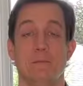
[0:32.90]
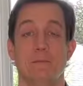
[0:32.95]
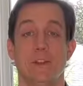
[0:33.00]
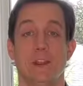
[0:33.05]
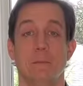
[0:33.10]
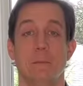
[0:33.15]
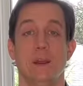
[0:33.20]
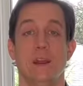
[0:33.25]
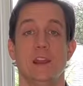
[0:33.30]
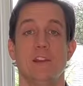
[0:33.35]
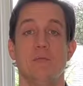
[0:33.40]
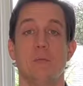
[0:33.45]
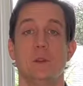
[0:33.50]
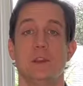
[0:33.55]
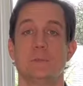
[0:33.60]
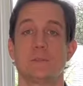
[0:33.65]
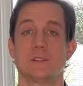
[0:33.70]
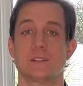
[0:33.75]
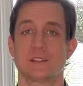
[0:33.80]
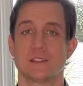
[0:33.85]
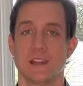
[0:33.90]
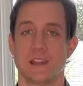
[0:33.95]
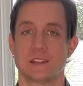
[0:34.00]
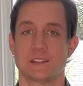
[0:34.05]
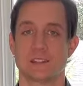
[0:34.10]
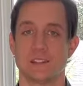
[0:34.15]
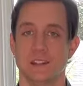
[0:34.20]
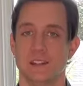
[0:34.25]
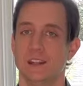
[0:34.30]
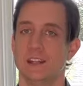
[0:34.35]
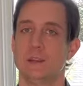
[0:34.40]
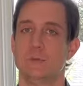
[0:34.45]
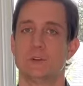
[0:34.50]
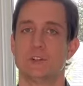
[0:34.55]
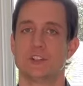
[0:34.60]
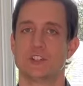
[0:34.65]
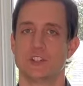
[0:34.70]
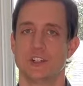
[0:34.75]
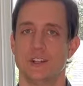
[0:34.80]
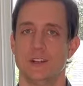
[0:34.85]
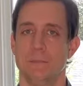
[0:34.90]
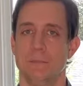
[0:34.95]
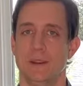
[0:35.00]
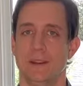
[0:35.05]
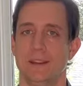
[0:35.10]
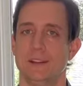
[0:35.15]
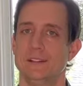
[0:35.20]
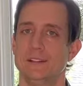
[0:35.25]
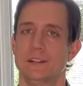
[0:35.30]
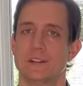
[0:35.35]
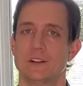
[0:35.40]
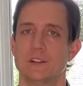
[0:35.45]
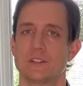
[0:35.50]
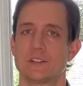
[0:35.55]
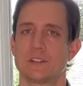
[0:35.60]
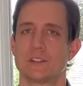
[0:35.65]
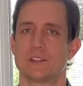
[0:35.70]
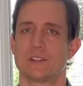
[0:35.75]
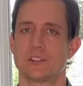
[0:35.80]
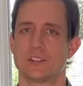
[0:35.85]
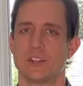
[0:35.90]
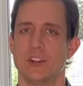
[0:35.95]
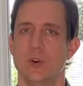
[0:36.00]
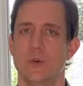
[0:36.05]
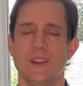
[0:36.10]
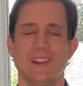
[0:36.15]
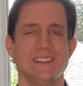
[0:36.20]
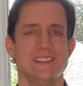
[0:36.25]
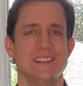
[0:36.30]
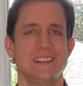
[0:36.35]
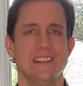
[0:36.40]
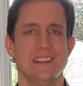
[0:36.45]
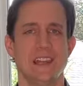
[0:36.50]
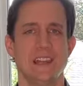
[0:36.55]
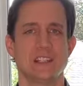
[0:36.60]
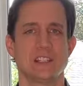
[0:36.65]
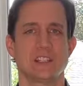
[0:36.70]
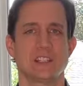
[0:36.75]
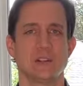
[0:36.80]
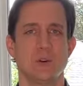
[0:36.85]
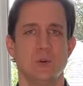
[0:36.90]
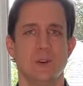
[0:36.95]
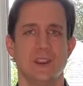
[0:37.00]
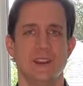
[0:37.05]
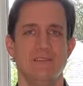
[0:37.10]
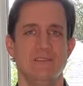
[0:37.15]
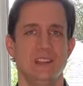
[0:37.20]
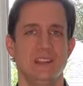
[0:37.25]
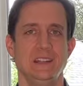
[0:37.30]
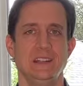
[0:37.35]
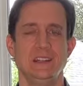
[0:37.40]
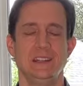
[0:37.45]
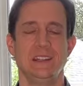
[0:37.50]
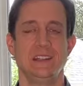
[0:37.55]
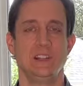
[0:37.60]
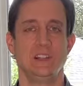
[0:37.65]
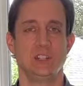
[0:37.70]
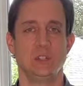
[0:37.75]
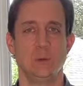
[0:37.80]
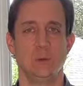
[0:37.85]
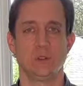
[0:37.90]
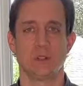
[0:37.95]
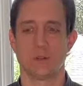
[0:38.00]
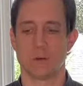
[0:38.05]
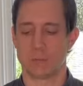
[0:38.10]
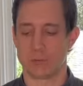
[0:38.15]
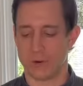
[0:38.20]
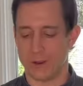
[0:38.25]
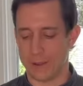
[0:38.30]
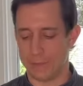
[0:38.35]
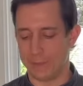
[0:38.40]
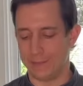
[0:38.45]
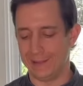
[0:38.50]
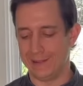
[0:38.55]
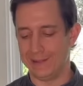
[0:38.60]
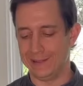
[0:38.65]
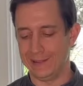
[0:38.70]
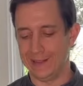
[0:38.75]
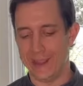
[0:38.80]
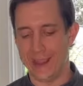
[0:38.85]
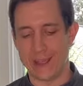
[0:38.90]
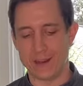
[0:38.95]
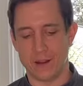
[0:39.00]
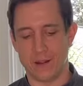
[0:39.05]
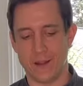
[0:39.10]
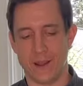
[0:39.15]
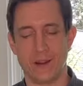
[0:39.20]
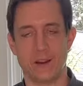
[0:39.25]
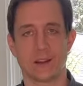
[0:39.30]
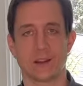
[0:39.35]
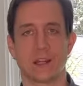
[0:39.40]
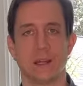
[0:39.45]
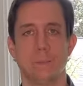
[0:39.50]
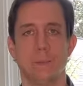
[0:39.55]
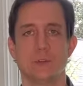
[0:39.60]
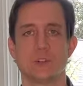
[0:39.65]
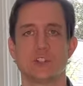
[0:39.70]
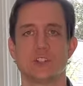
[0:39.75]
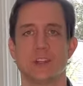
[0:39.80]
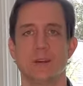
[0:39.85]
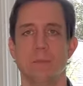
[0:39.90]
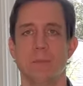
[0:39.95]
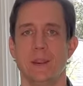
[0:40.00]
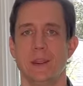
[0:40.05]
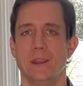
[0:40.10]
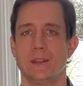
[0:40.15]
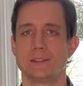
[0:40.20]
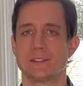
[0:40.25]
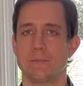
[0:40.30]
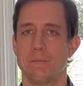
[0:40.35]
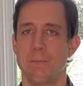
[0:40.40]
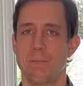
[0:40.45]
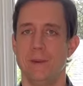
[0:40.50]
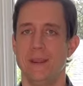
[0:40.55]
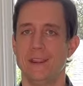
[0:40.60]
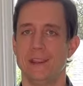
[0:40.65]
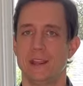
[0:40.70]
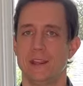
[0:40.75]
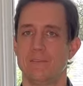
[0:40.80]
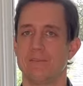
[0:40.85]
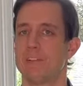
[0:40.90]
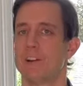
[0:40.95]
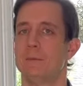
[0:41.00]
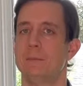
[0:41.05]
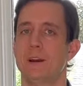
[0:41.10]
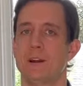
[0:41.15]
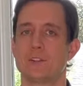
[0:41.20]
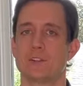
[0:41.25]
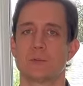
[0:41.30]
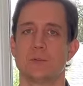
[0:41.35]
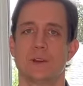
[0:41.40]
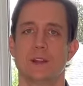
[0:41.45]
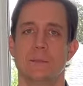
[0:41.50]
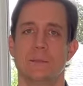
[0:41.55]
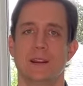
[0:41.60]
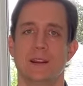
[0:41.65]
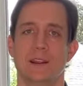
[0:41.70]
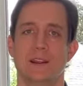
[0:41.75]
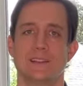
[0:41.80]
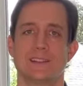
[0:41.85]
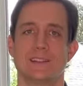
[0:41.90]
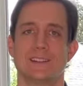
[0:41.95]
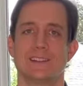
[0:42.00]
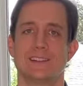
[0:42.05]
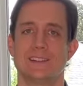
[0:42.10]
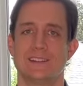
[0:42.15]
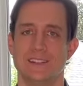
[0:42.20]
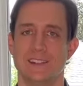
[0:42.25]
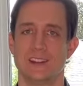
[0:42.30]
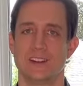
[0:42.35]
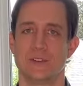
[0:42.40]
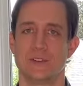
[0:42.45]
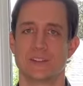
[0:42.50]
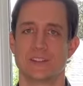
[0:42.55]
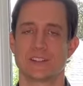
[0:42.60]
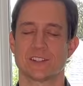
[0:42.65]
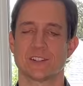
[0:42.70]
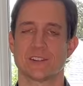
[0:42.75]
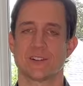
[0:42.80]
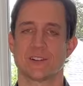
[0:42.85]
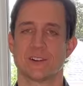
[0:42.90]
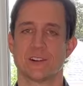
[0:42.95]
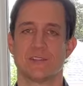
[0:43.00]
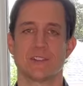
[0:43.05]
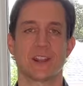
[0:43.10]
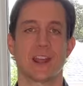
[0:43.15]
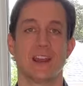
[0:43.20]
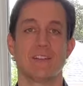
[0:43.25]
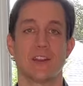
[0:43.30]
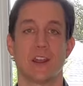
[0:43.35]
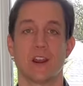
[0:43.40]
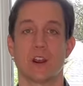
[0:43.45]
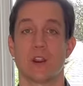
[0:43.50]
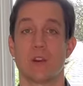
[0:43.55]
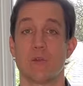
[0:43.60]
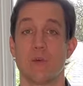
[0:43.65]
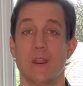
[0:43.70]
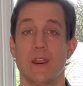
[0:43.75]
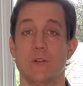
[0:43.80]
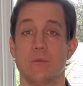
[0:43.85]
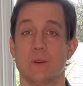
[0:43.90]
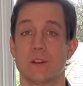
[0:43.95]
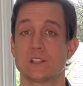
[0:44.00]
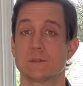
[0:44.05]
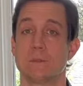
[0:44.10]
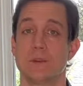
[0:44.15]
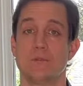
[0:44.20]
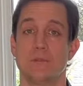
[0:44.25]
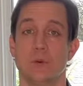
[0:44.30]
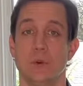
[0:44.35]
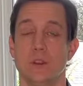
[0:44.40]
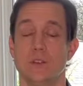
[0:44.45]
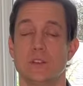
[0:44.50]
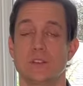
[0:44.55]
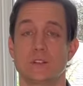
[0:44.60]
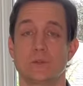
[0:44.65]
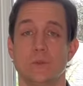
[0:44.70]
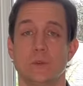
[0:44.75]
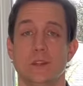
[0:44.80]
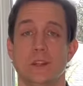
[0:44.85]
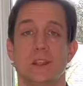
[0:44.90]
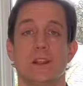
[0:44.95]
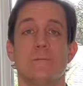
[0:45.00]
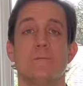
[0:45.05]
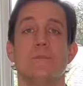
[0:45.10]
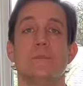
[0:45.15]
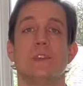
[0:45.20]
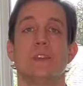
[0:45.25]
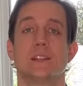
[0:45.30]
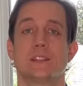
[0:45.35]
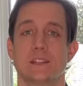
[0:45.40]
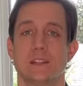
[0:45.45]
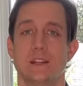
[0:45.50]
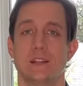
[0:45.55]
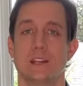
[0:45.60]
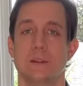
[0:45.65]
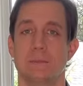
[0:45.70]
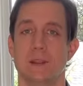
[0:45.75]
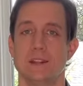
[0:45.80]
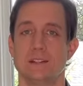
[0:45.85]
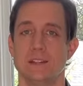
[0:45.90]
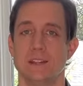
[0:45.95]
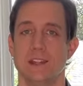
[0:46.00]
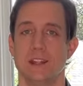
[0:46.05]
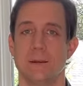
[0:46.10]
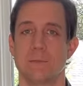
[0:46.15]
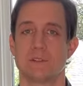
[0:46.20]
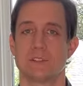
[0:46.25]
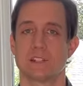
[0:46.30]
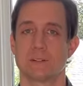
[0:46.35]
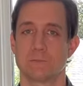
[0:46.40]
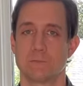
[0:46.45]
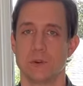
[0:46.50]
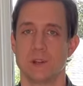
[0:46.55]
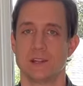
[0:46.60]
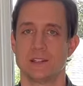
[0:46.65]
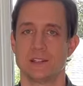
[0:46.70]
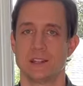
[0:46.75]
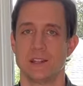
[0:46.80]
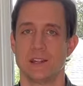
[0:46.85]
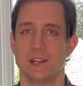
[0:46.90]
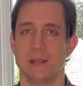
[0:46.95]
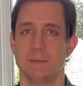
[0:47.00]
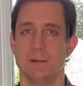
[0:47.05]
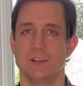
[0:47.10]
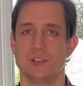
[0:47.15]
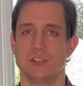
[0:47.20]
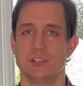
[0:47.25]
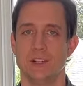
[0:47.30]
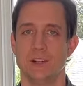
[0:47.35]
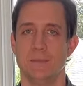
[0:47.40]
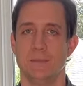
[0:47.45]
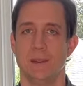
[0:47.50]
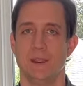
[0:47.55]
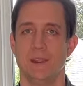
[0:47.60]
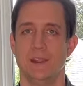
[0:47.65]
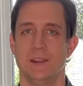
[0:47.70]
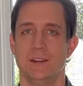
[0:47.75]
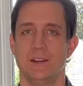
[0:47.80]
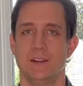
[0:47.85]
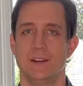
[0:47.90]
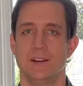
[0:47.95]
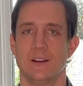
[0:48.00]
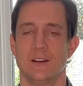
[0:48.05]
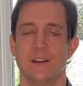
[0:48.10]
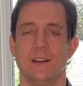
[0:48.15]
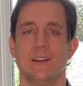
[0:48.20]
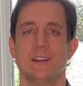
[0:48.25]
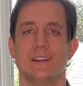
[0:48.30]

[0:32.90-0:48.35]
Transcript: fam, I have been obsessed lately with sheet pan dinners. So easy, so convenient. Do a little prep, lay it all out in a couple sheet pans, bake it for about 20 minutes, dinner is served. I've got a great recipe for you this week. It's a honey baked ham springtime sheet pan dinner.